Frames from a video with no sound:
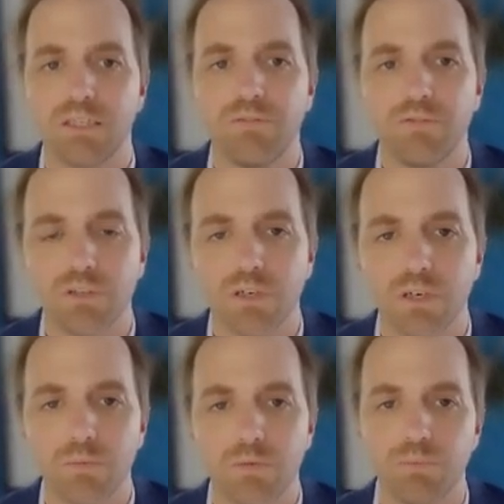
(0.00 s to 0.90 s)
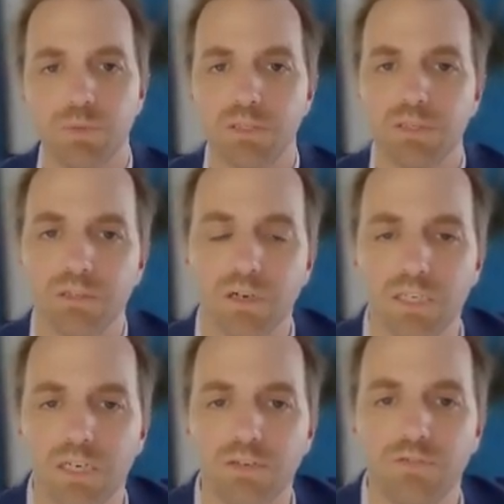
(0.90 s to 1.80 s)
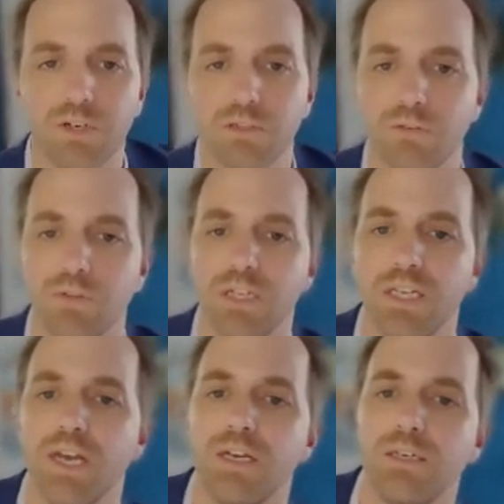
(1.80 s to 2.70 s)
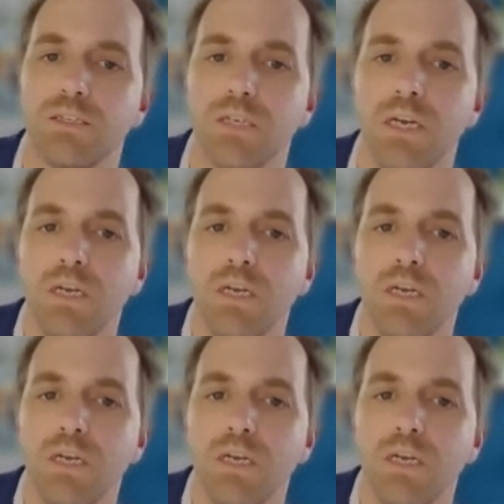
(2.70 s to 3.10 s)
different types of persistent identifiers over the years,